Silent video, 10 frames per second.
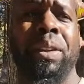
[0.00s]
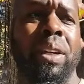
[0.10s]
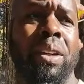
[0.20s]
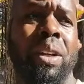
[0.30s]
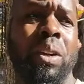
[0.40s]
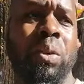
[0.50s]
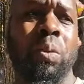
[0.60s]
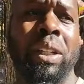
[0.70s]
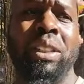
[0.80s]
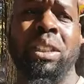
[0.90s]
where there
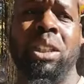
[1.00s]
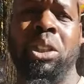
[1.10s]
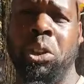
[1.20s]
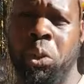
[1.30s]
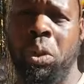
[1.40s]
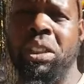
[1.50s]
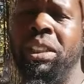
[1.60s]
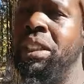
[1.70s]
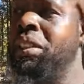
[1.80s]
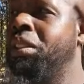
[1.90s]
wasn't
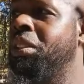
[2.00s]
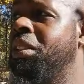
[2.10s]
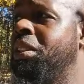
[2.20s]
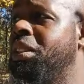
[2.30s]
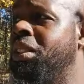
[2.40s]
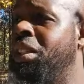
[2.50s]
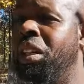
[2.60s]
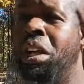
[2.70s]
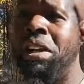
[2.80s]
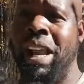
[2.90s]
shortages.
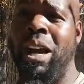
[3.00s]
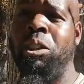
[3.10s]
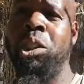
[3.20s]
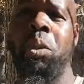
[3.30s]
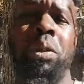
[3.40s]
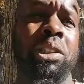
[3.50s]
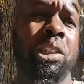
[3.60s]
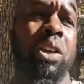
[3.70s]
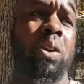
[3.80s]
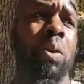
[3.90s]
Now
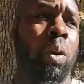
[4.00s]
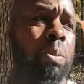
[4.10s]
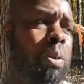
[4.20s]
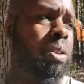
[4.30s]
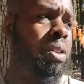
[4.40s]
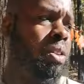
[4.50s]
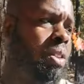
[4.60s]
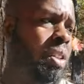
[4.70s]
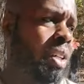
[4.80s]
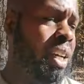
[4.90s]
shortages are normal.
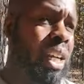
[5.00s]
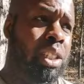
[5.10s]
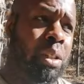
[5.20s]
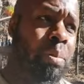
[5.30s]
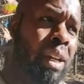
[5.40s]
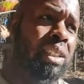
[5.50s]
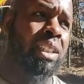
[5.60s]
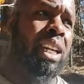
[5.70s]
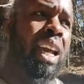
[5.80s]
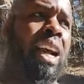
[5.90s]
And it's
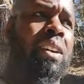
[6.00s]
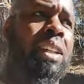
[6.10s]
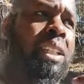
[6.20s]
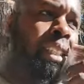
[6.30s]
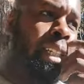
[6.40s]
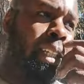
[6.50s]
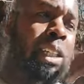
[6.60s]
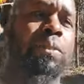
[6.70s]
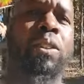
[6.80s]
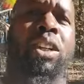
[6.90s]
amazing that how easy it
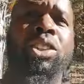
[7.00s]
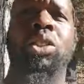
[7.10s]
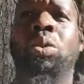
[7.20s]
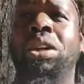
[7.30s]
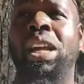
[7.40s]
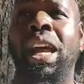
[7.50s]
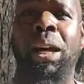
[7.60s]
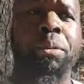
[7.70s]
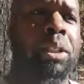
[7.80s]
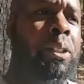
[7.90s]
is for us to
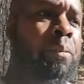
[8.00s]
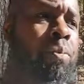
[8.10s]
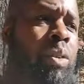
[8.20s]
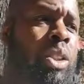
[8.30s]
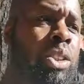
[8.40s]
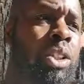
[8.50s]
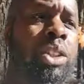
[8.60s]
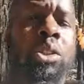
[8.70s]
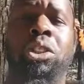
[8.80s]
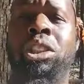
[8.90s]
adapt to the
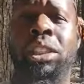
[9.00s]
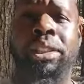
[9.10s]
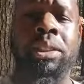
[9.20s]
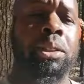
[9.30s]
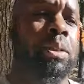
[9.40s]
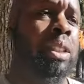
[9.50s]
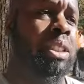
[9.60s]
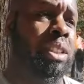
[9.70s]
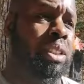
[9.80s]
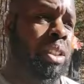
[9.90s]
new shitty
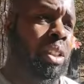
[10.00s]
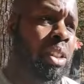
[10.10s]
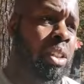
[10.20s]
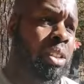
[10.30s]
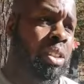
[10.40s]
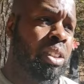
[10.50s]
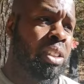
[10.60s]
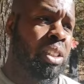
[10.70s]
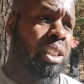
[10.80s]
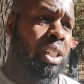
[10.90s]
situation.
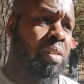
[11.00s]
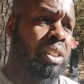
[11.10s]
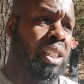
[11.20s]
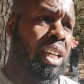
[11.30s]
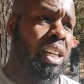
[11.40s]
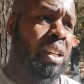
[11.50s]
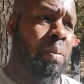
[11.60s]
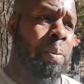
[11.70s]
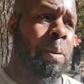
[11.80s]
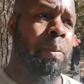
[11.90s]
It's almost
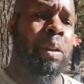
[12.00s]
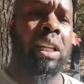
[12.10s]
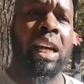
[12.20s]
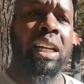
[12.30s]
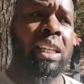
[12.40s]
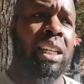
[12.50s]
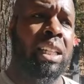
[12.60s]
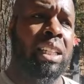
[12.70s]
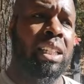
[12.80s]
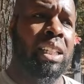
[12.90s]
like people like
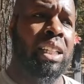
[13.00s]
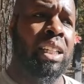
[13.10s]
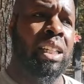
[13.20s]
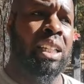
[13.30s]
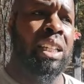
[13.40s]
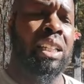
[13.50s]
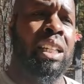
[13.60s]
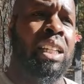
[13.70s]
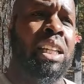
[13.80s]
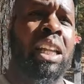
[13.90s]
and,
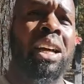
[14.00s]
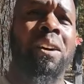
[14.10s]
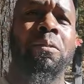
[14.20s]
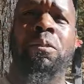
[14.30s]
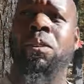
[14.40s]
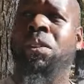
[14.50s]
and love